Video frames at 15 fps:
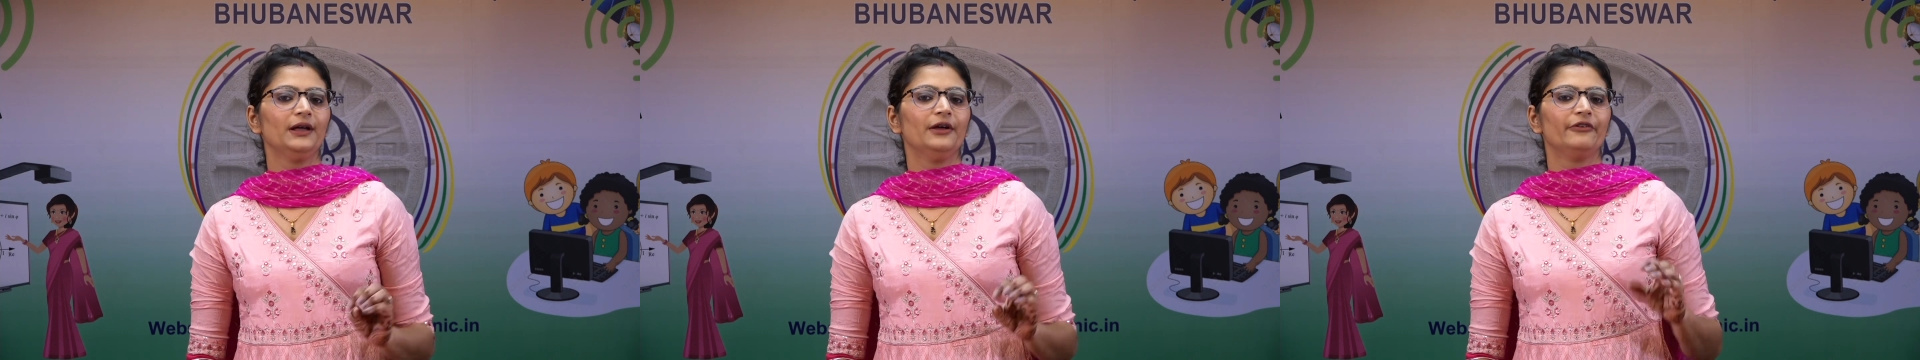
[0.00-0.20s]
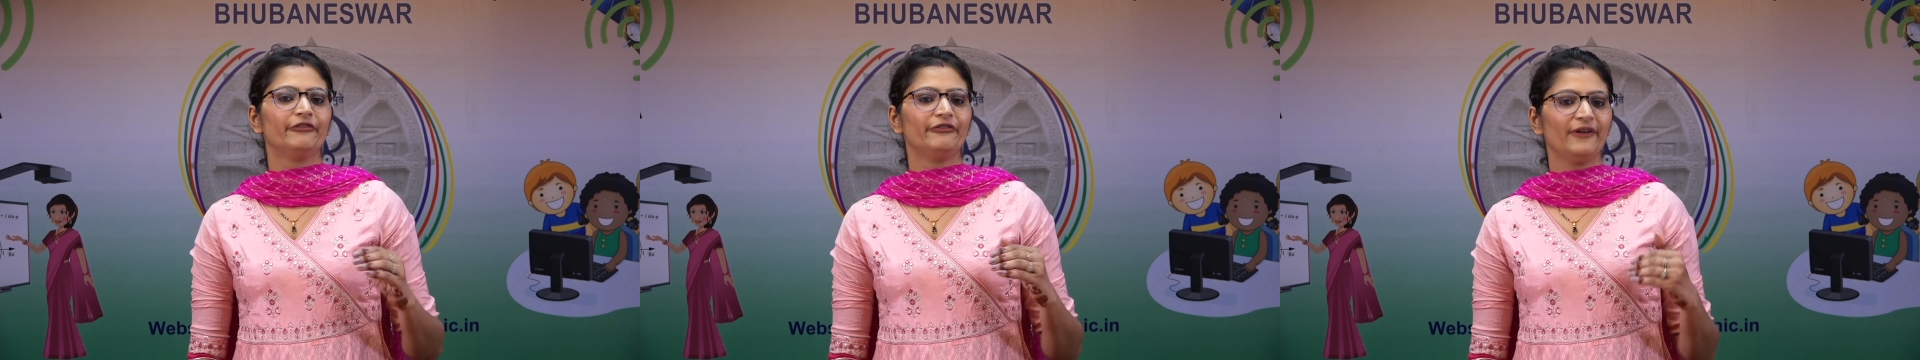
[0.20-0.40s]

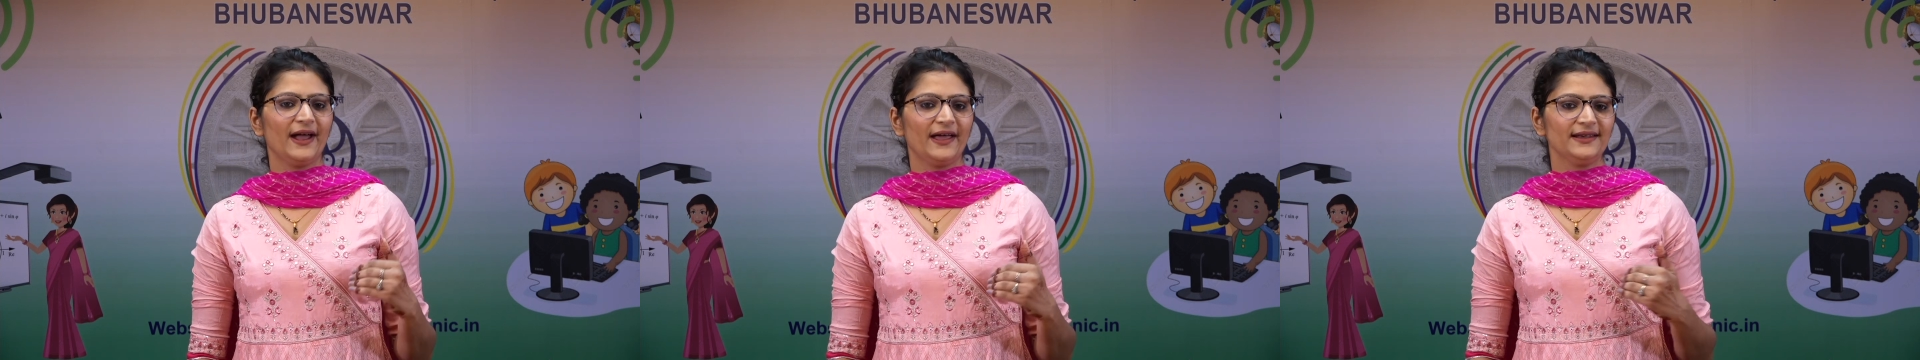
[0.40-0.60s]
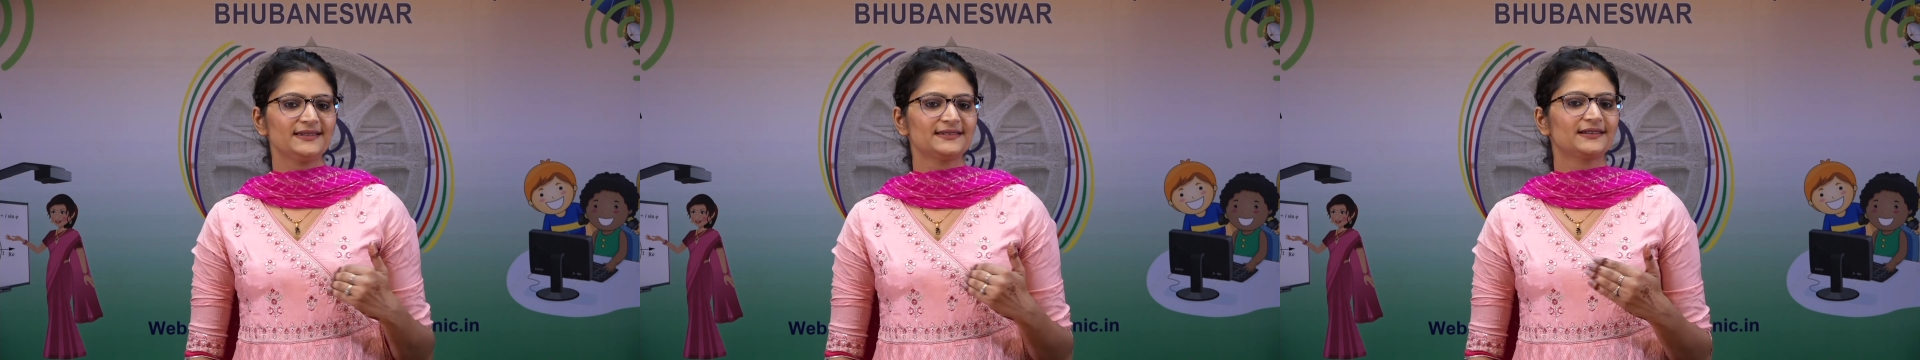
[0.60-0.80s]

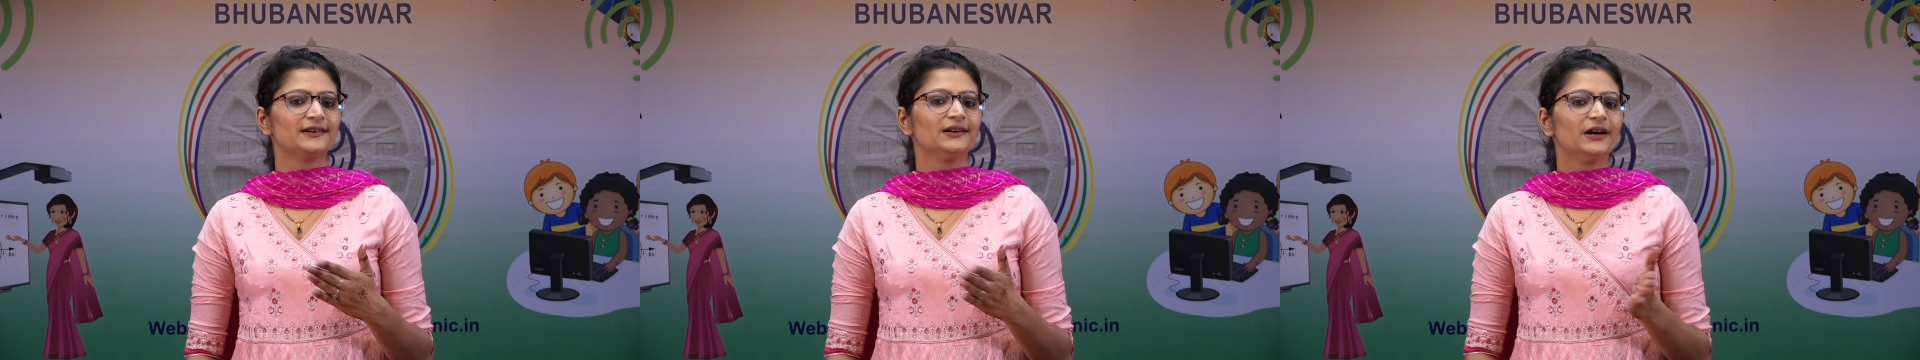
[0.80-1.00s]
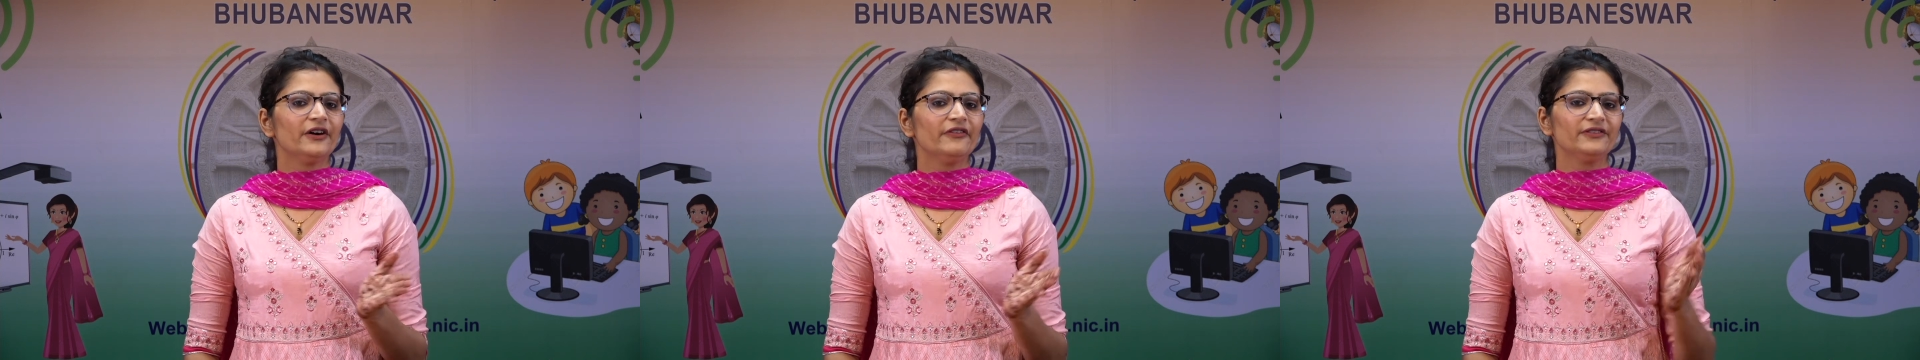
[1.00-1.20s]
where it
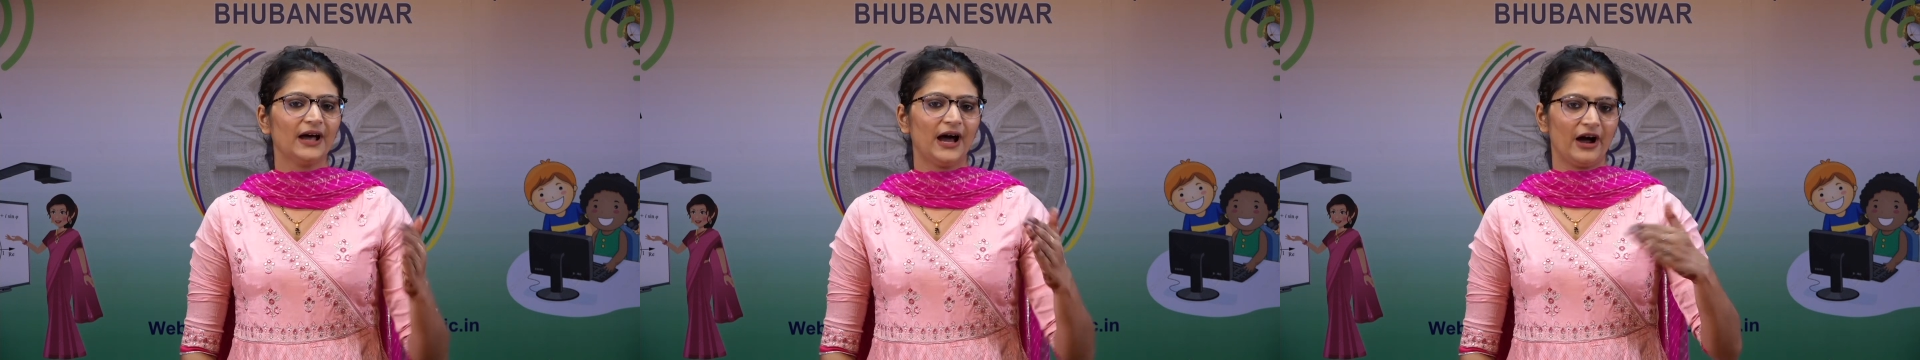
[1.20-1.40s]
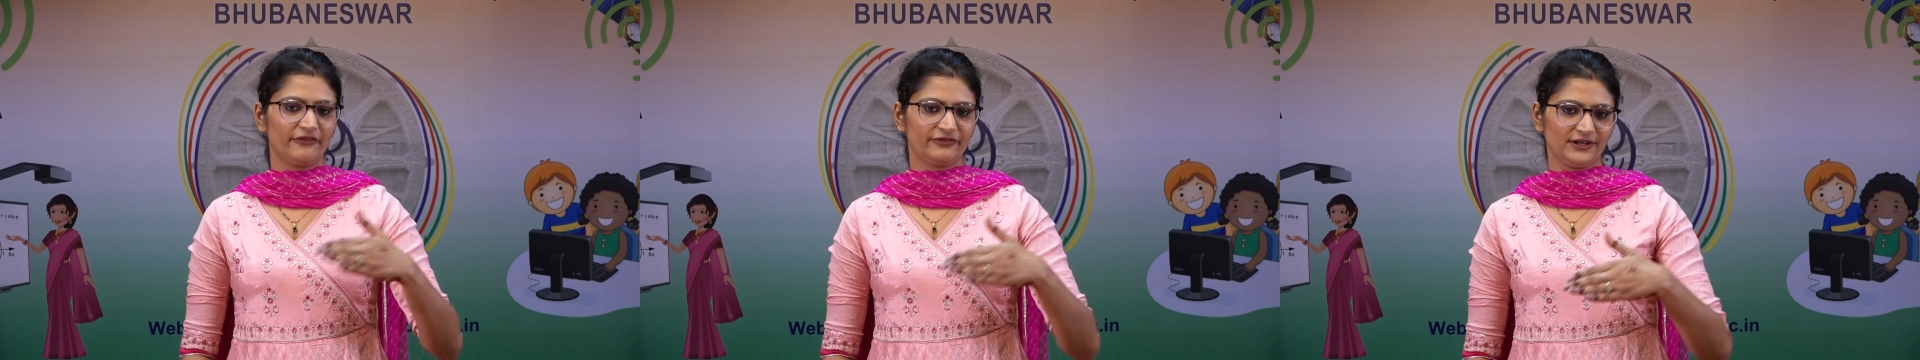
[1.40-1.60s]
curved,
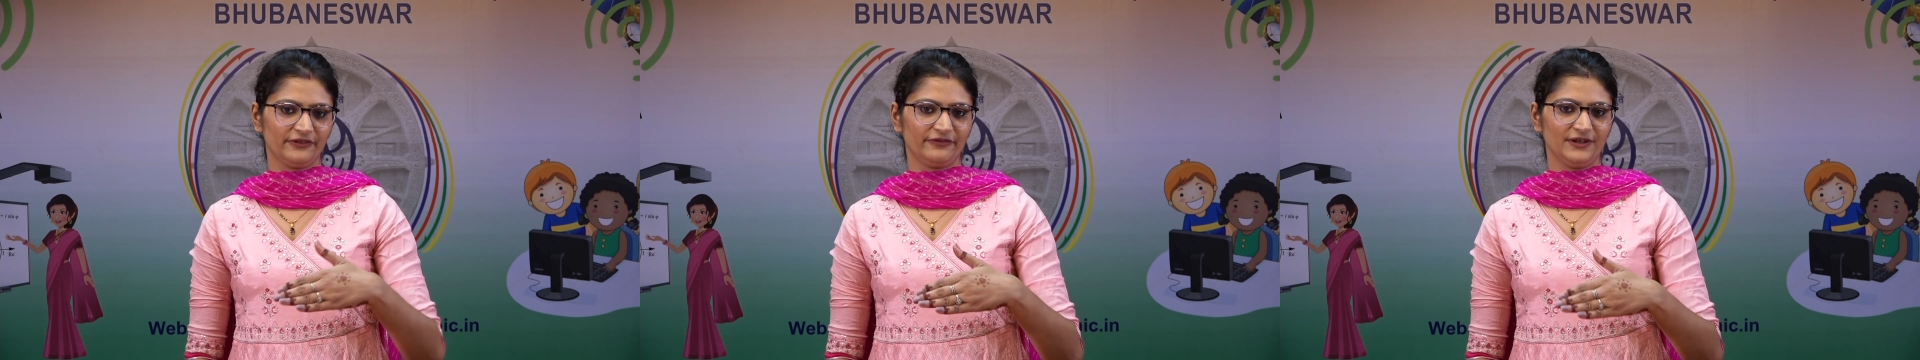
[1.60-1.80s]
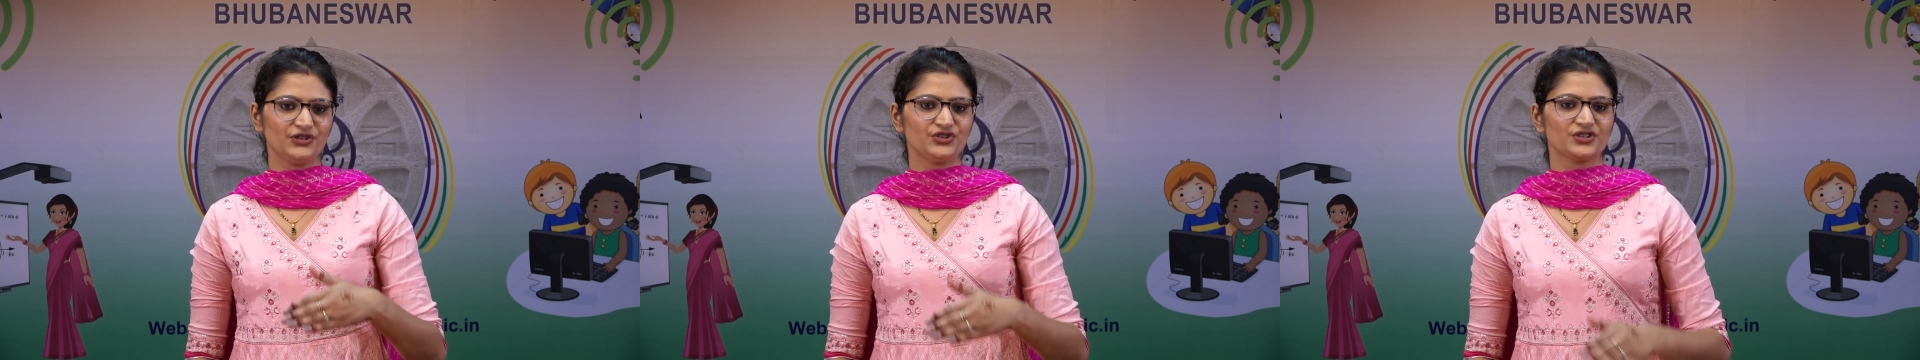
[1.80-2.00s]
after
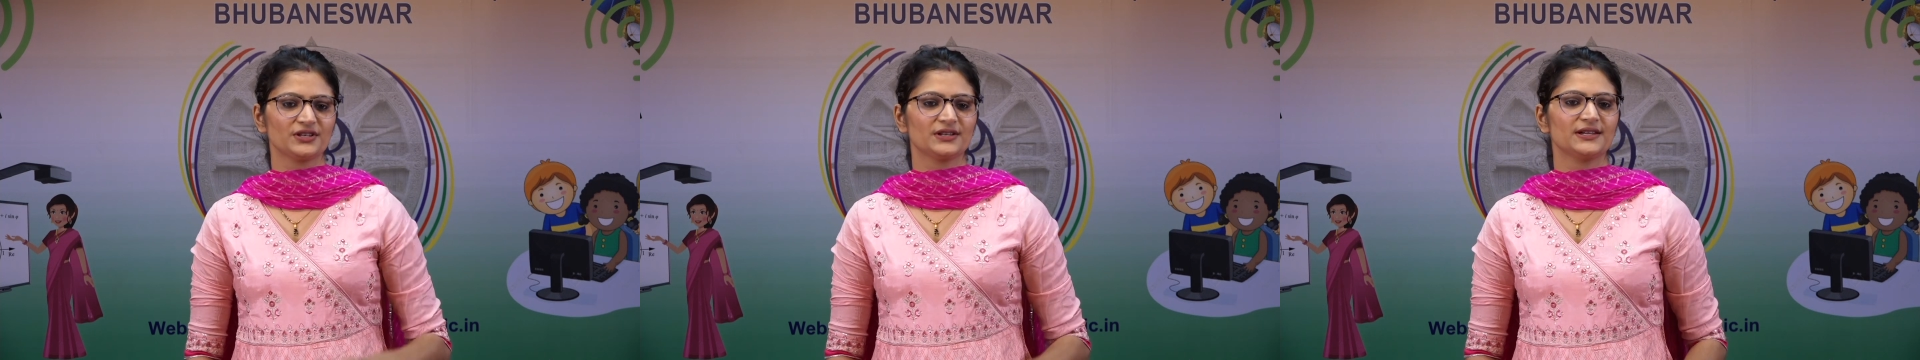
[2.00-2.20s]
which